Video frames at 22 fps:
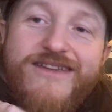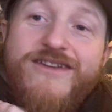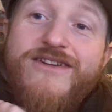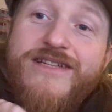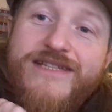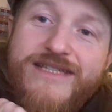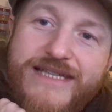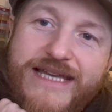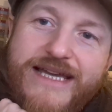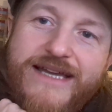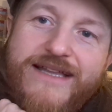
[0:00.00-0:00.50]
You
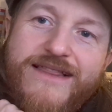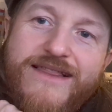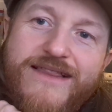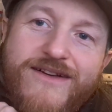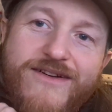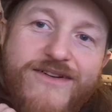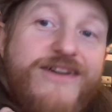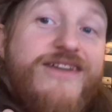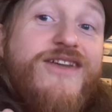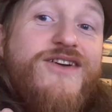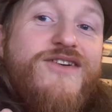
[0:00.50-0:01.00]
can tell
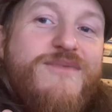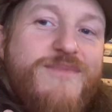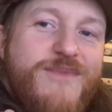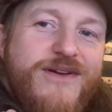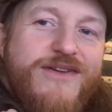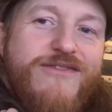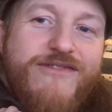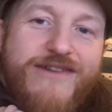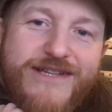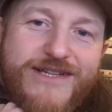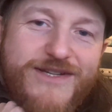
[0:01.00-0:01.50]
I know
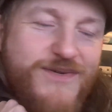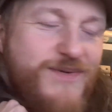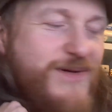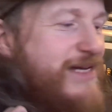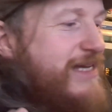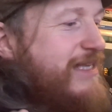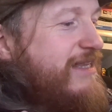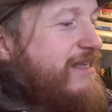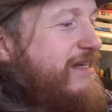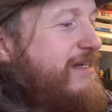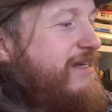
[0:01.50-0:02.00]
my French
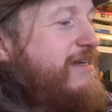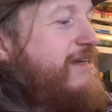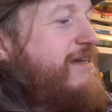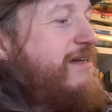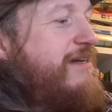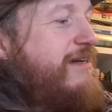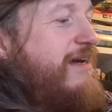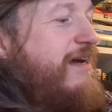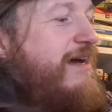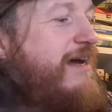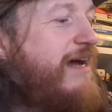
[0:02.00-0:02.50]
well,
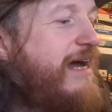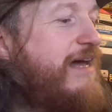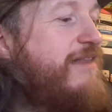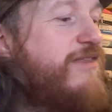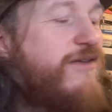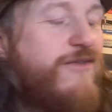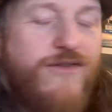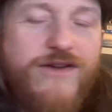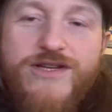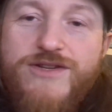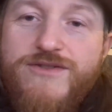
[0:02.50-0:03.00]
and
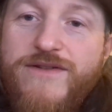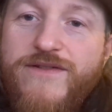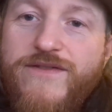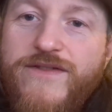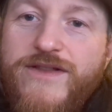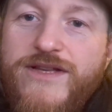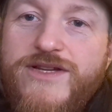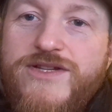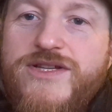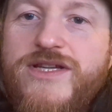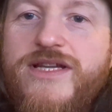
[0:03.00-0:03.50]
the French
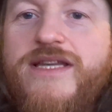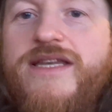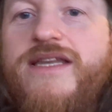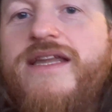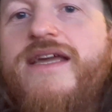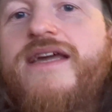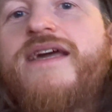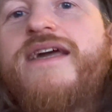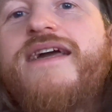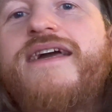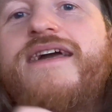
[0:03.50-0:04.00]
Revolution.
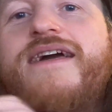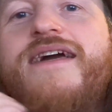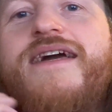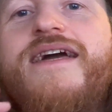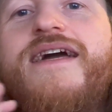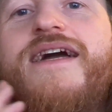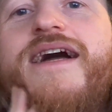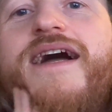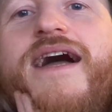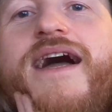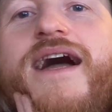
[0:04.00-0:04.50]

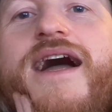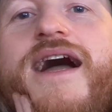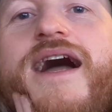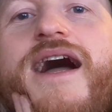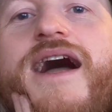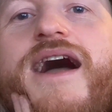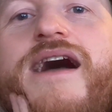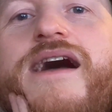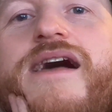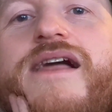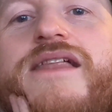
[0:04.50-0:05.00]

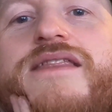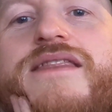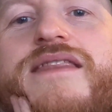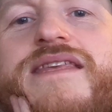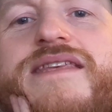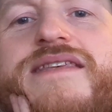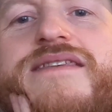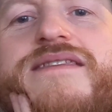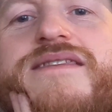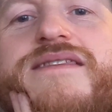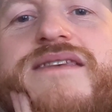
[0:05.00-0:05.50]

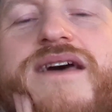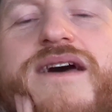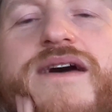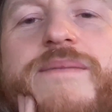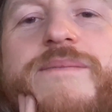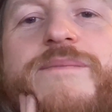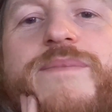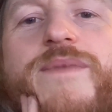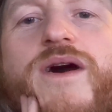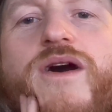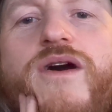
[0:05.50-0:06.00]
This
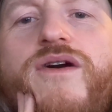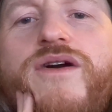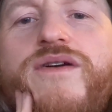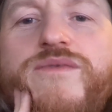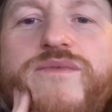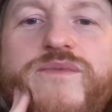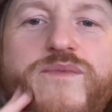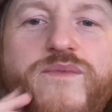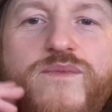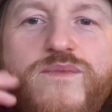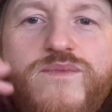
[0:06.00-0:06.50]
I
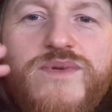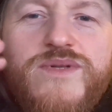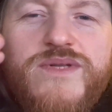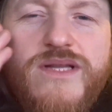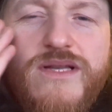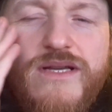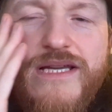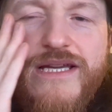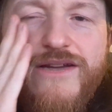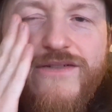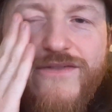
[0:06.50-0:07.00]
was
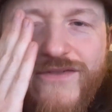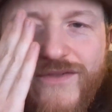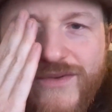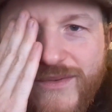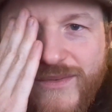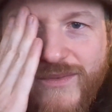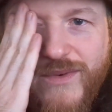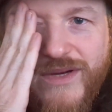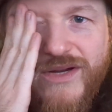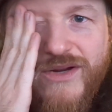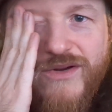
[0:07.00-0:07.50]
looking for
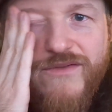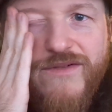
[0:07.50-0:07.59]
when I